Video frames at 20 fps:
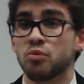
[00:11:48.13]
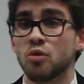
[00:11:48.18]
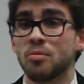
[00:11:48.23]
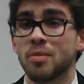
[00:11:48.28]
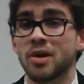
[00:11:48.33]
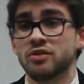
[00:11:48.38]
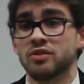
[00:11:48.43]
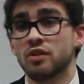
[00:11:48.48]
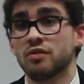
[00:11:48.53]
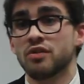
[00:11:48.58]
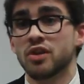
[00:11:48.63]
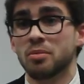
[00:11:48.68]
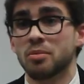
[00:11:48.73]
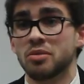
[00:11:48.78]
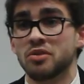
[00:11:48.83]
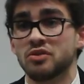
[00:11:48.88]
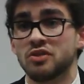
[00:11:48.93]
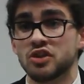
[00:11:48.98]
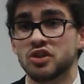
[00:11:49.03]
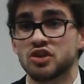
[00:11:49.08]
put myself in a
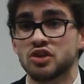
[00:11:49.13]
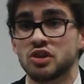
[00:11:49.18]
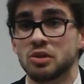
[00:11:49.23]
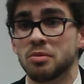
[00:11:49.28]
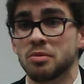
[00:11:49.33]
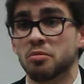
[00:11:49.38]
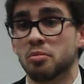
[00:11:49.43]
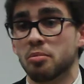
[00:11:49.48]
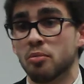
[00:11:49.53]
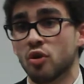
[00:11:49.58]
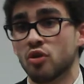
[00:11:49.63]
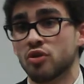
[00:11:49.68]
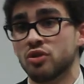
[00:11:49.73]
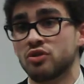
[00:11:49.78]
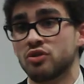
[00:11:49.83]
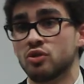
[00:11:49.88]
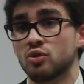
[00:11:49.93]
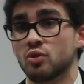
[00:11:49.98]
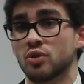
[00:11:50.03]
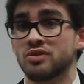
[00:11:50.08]
position to be
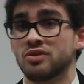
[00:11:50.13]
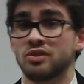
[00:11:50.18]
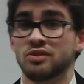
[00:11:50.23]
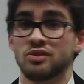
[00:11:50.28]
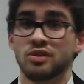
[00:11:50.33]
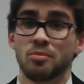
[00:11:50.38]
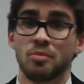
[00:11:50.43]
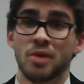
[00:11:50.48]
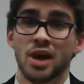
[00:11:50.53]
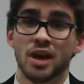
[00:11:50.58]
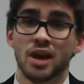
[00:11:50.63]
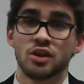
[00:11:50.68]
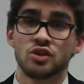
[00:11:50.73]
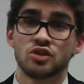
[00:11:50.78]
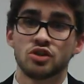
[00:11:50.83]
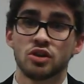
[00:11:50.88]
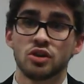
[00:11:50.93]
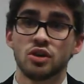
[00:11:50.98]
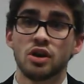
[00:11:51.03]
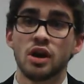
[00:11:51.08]
promoted to assistant
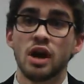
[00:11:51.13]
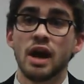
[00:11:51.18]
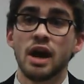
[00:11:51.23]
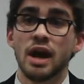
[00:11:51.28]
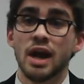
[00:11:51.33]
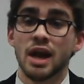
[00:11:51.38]
manager,